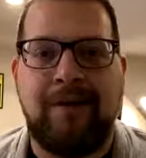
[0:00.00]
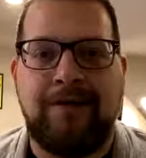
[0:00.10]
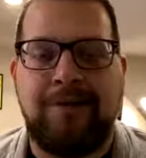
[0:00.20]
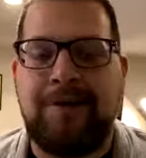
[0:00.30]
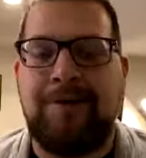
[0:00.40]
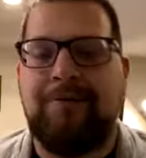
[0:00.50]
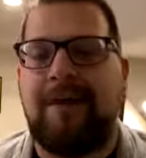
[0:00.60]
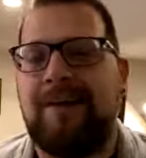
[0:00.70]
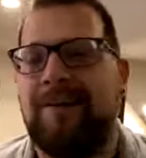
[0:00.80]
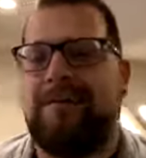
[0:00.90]
So he goes
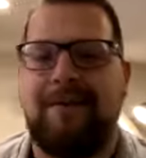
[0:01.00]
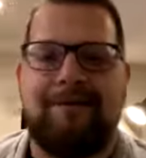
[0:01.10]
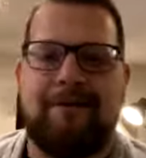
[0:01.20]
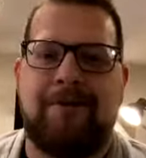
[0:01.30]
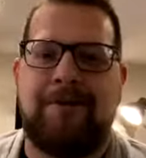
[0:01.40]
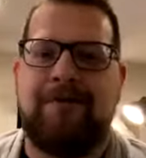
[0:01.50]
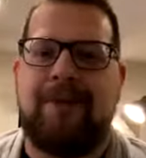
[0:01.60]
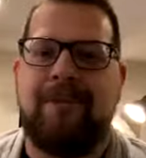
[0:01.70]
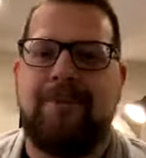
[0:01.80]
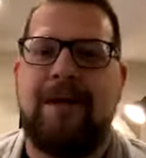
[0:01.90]
that next step further and
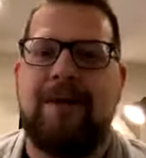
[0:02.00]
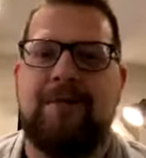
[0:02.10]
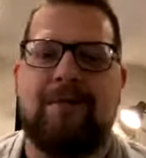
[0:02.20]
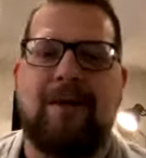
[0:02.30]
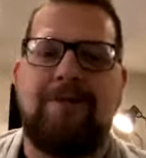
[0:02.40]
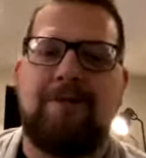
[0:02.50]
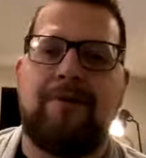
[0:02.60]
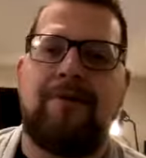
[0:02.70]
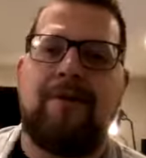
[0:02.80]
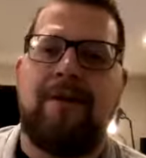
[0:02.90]
says, but hey, I'm going to pray
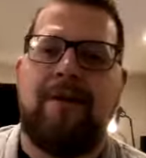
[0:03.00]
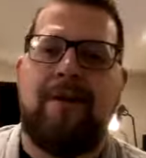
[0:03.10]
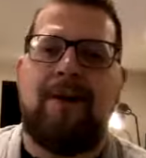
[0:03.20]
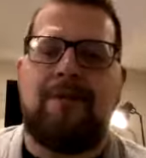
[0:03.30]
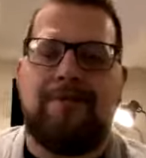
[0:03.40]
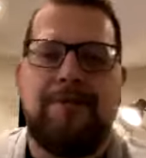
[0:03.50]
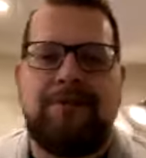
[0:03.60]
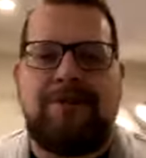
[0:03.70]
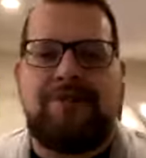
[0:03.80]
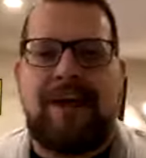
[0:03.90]
for the
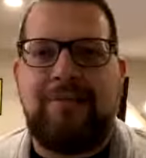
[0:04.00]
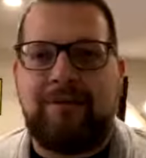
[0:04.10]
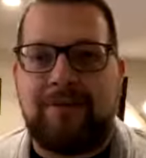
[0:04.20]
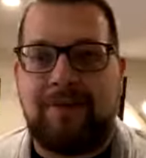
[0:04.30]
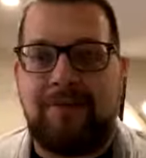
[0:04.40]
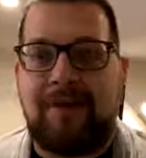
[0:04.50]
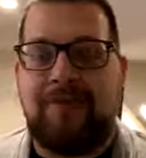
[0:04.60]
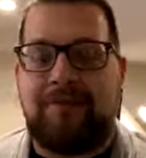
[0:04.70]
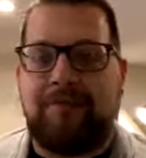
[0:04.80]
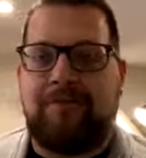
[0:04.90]
future disciples that are going to be on
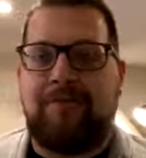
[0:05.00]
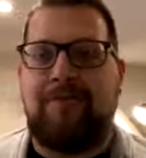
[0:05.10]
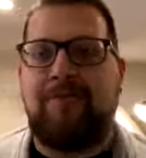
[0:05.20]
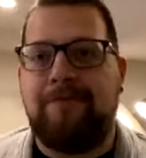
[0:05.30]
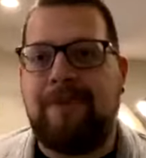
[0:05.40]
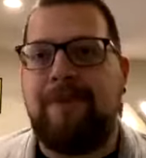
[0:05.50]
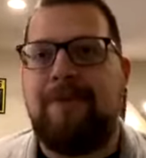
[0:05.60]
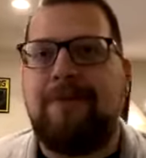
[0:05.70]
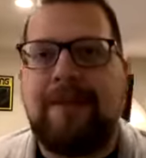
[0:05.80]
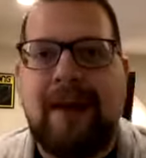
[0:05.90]
this earth to fulfill
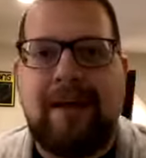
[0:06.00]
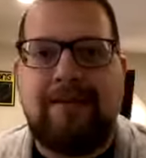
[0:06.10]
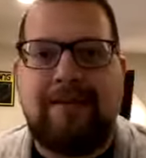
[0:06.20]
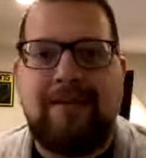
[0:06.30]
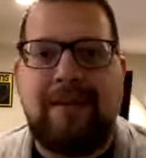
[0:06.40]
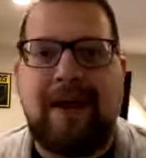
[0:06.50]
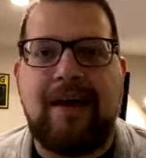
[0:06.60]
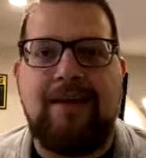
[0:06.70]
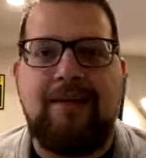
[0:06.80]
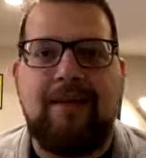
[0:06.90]
the task
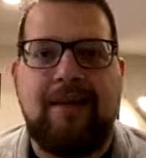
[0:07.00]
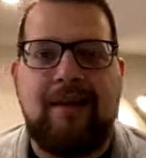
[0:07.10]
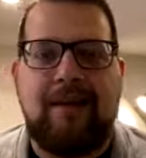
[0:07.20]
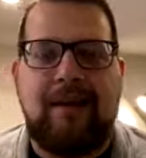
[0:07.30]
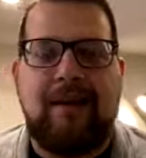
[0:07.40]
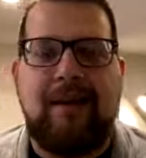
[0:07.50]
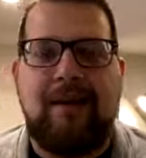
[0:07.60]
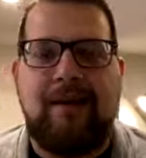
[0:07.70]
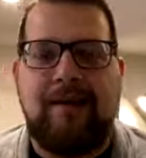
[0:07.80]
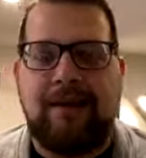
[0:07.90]
that
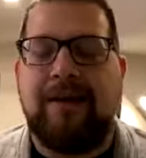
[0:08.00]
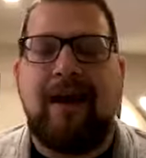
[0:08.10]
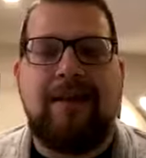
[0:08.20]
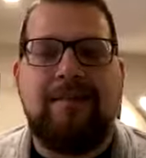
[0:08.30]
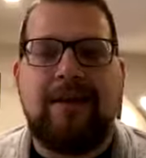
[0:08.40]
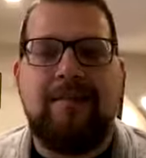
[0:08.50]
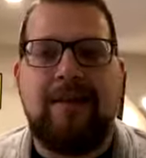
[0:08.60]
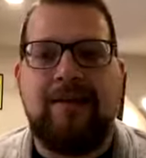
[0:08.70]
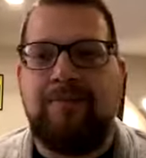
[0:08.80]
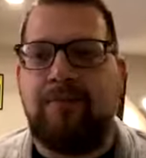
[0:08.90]
that God has given
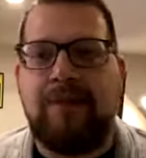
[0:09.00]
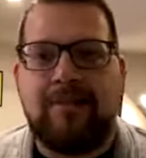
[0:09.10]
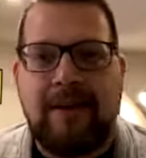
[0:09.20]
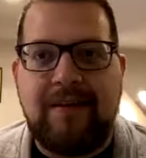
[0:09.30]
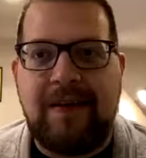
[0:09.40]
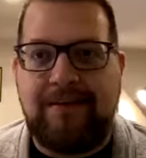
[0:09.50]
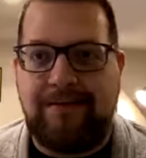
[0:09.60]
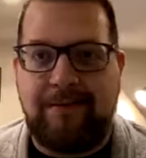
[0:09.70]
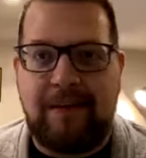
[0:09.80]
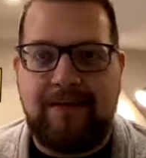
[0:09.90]
them. So what is that task
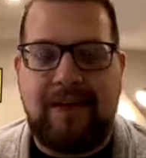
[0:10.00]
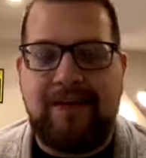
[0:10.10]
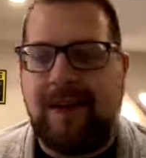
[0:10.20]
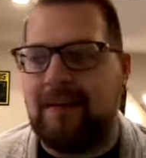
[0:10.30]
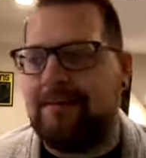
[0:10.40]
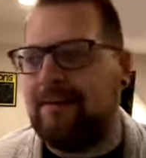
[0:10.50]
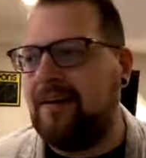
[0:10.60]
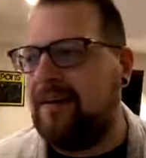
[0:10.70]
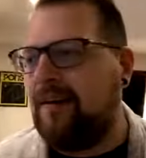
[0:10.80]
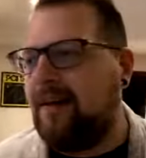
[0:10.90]
for us? That task
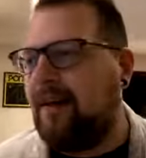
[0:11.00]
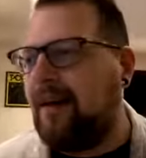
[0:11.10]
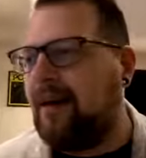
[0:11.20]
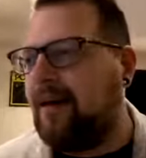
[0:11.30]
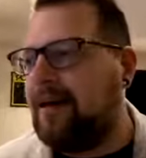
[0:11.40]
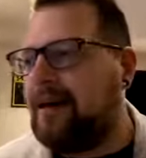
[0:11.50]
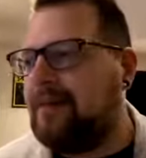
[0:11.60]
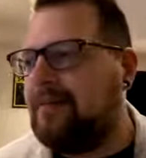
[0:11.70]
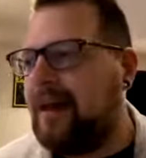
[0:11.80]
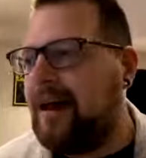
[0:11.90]

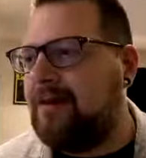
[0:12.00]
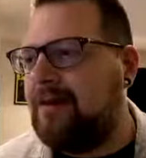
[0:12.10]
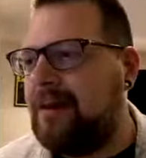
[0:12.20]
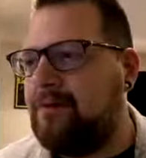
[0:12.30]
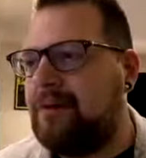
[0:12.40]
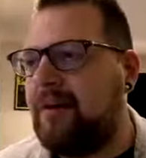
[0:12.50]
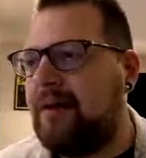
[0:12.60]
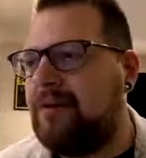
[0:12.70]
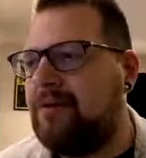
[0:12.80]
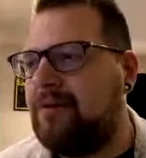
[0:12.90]
is that they would go
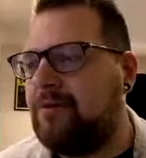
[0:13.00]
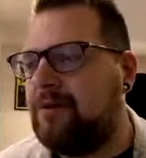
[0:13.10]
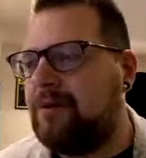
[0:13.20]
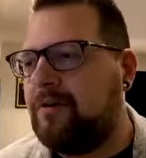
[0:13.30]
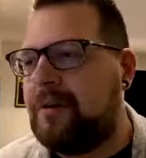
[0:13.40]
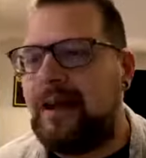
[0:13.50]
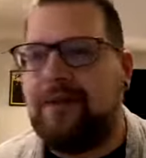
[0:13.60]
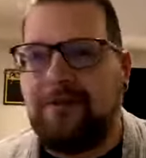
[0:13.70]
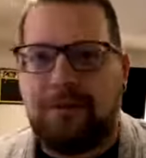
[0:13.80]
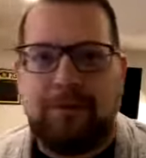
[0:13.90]
out into the world,
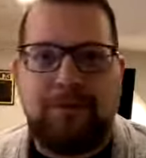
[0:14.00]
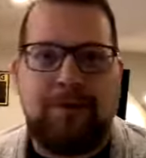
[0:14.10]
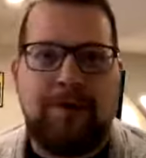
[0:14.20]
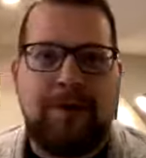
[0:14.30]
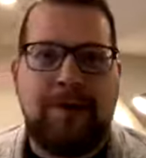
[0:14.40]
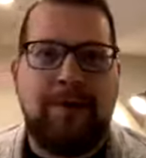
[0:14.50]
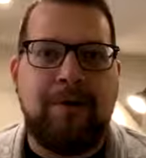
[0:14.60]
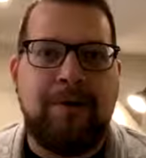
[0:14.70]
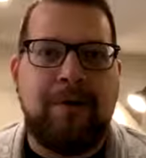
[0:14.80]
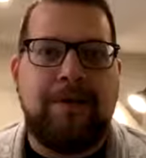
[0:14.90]
that the world would know
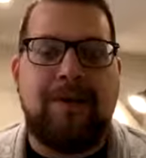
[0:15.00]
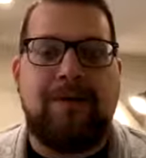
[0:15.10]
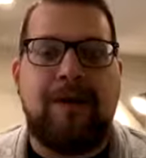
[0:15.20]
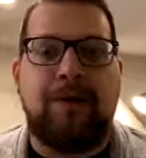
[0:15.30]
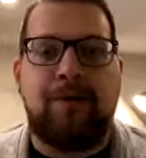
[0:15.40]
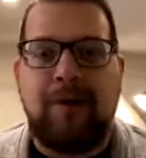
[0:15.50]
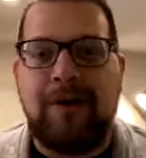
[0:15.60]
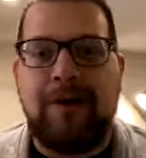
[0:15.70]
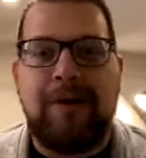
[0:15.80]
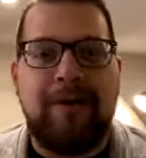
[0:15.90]
that they are
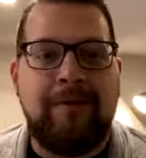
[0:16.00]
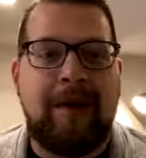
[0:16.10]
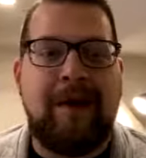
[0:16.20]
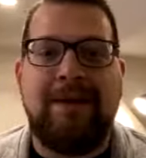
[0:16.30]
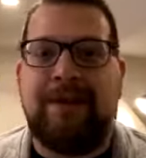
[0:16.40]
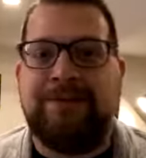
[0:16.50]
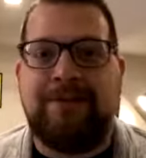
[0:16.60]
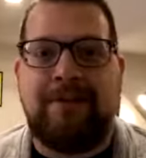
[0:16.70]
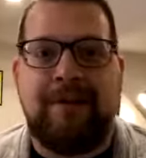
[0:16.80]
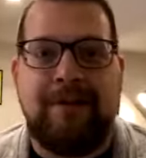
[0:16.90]
one by not
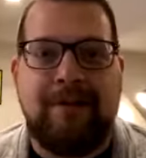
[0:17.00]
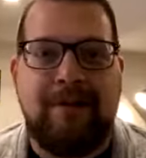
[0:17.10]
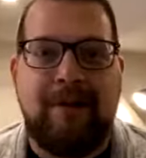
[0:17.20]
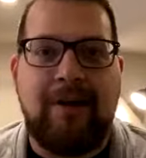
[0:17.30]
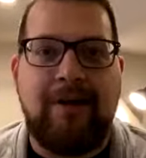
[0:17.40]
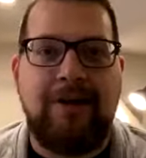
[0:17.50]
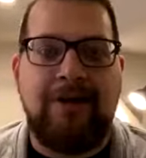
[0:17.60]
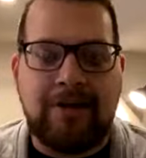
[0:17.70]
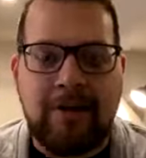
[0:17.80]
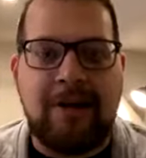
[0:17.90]
just their the
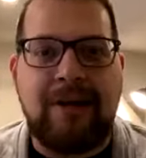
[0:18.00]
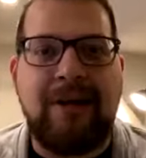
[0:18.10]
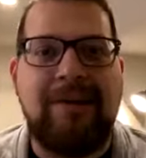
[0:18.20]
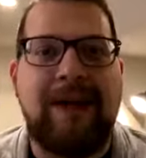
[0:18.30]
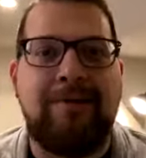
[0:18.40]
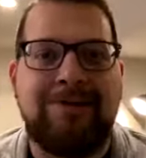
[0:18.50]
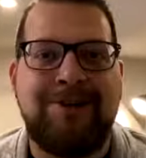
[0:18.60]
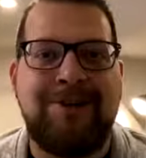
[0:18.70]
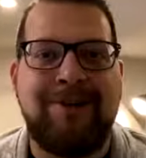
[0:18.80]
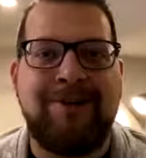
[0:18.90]
unity that we
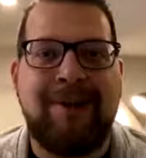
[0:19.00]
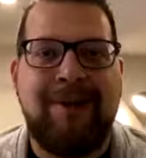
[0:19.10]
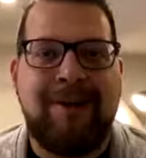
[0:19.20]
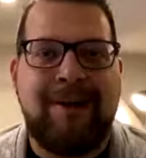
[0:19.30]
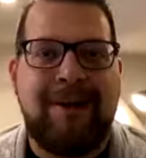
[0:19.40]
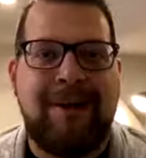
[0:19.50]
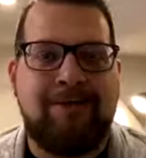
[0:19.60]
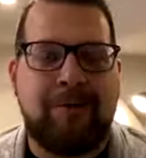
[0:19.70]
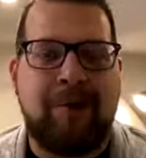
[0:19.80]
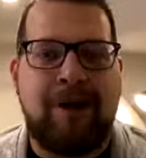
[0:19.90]
show
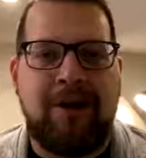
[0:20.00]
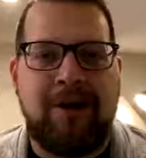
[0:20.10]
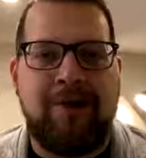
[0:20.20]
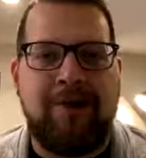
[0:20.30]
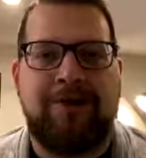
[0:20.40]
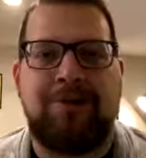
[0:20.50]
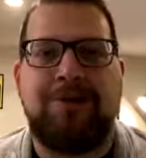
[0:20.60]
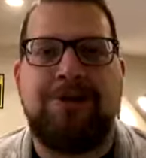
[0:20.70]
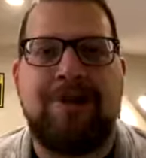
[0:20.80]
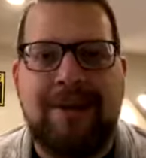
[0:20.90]
for one another because we're
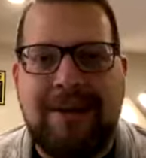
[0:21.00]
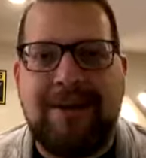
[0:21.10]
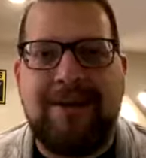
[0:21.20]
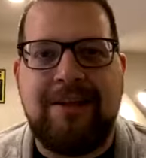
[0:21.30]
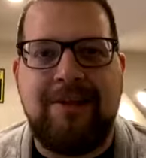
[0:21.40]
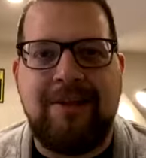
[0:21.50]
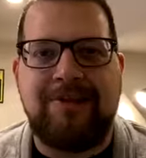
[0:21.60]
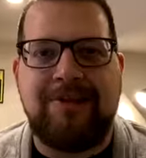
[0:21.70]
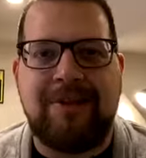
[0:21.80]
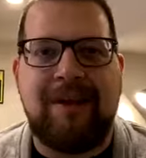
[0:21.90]
united in the
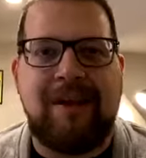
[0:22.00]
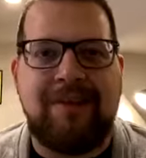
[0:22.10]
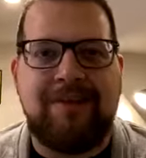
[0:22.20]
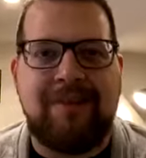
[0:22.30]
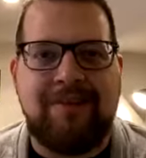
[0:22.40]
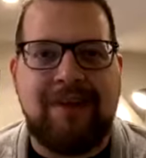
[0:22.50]
mission that God has sent us